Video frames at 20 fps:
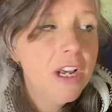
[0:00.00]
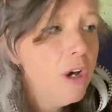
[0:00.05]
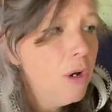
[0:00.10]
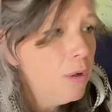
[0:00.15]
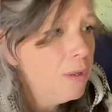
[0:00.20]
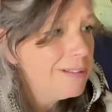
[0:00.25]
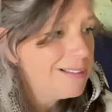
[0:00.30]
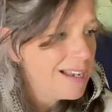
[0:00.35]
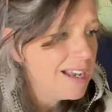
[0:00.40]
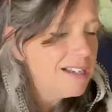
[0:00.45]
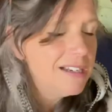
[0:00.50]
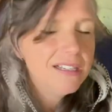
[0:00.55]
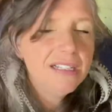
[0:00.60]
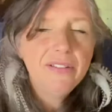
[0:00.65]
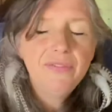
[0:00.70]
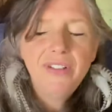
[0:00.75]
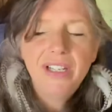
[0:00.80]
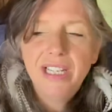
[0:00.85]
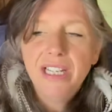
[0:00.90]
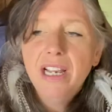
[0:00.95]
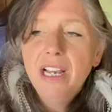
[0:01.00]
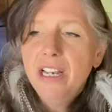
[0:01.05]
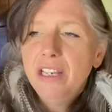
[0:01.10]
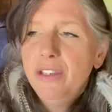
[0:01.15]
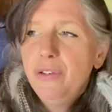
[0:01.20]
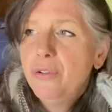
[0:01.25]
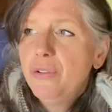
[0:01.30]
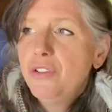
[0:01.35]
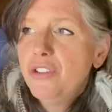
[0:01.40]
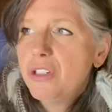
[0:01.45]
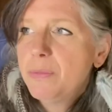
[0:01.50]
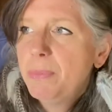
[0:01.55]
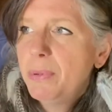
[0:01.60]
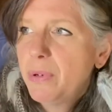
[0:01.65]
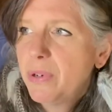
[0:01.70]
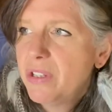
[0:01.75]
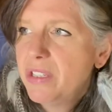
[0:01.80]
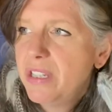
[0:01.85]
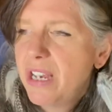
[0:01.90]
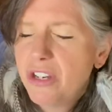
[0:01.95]
Alternatively, you can just book
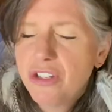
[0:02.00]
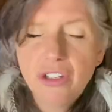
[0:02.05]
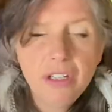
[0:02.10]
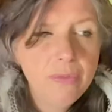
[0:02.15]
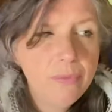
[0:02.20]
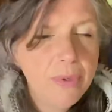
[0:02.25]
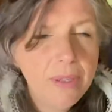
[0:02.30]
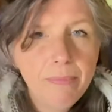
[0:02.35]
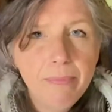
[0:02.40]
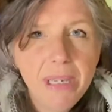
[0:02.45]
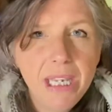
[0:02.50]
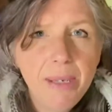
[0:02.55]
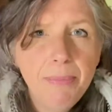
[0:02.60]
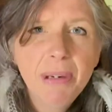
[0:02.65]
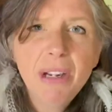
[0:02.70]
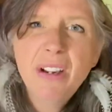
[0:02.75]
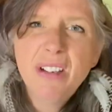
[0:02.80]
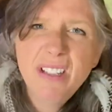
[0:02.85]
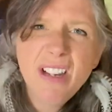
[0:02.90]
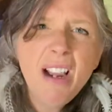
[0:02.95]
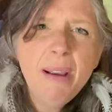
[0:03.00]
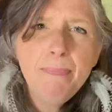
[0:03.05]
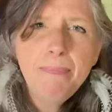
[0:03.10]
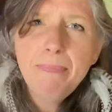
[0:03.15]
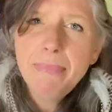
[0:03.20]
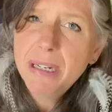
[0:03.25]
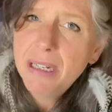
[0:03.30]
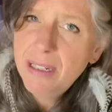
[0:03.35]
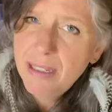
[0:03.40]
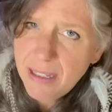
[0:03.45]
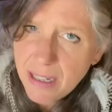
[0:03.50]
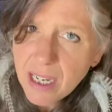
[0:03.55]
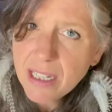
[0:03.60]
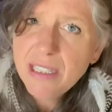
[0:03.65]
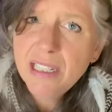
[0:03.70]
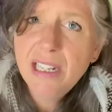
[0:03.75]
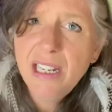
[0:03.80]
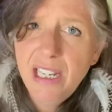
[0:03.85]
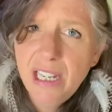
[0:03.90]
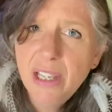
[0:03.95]
a session with me because I'm
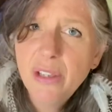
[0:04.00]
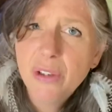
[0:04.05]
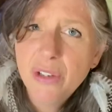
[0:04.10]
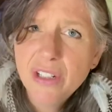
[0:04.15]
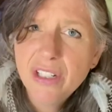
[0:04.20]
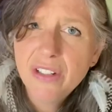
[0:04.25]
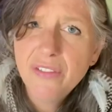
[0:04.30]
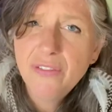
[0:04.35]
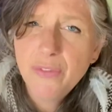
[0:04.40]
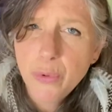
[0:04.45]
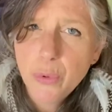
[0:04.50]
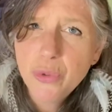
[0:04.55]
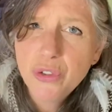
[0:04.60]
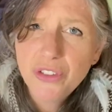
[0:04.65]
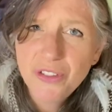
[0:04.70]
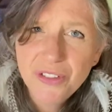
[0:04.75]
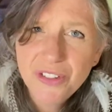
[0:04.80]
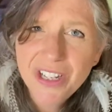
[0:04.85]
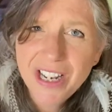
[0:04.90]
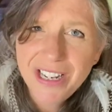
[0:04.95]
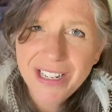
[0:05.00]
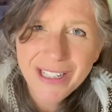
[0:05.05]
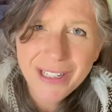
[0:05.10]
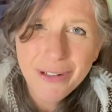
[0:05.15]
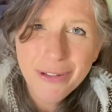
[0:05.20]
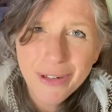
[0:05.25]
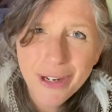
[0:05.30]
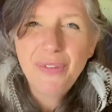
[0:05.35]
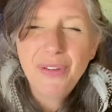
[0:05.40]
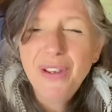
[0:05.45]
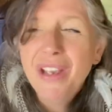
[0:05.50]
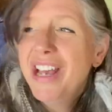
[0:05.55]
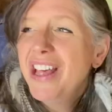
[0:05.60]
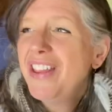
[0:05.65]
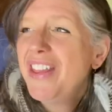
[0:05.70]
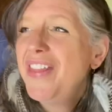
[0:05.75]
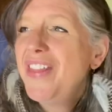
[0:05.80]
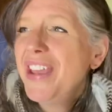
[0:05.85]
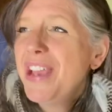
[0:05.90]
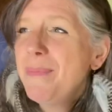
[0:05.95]
bloody good at fortune telling, you know.
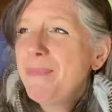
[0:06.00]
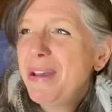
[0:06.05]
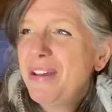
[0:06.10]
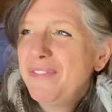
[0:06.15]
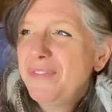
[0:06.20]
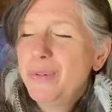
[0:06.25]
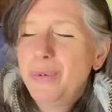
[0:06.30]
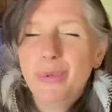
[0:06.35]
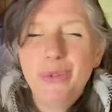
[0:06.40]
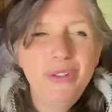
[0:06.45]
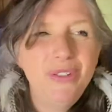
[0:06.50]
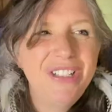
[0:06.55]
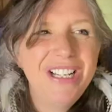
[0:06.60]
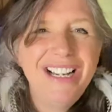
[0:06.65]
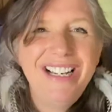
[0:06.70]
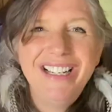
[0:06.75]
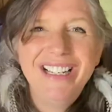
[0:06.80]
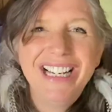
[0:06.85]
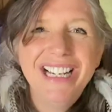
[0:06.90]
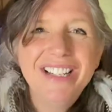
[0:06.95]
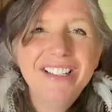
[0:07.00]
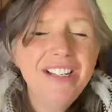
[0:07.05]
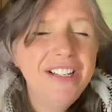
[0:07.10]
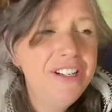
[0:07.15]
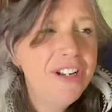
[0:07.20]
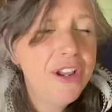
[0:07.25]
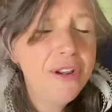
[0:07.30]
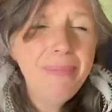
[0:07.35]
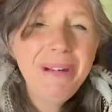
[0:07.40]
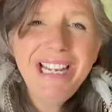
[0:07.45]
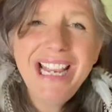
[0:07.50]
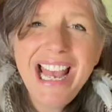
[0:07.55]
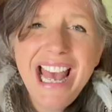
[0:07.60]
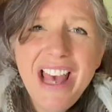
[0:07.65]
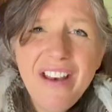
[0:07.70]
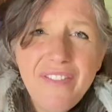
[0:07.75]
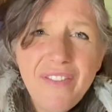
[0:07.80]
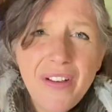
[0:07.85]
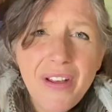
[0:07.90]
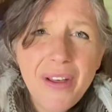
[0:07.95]
The thing about fortune telling is that nobody
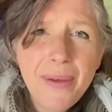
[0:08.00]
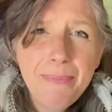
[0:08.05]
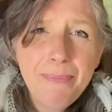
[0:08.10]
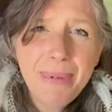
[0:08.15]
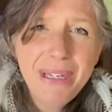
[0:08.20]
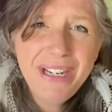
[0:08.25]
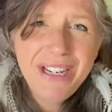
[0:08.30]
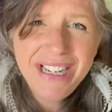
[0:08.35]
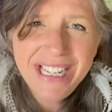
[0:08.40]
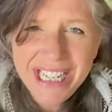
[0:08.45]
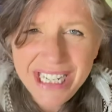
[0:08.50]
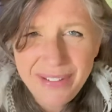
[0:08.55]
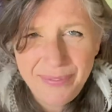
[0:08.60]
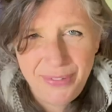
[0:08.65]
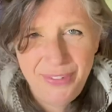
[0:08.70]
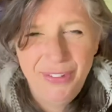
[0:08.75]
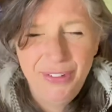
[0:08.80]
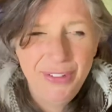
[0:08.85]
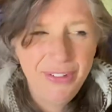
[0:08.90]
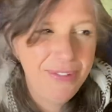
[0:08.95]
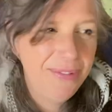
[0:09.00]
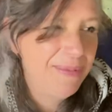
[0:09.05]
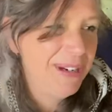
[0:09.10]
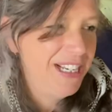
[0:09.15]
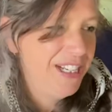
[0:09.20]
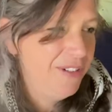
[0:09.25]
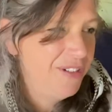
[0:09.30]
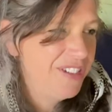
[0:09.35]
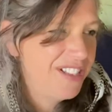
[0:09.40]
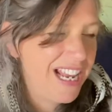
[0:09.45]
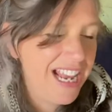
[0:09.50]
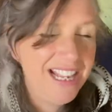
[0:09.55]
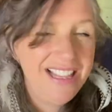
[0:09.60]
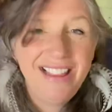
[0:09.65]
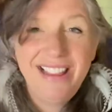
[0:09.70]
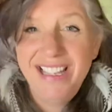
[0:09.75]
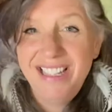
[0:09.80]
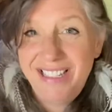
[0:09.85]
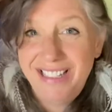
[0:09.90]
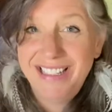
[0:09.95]
ever believes you when you say
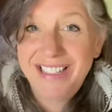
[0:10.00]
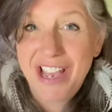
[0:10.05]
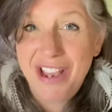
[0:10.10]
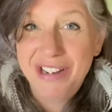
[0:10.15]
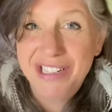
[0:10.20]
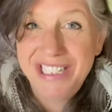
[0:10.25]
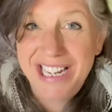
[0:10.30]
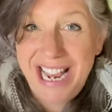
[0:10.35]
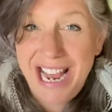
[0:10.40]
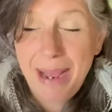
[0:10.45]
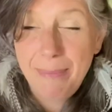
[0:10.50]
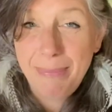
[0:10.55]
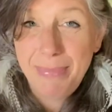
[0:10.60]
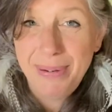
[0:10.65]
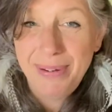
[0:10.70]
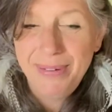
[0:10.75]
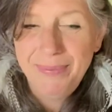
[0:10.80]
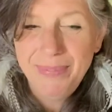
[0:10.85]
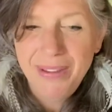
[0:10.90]
this is going to happen.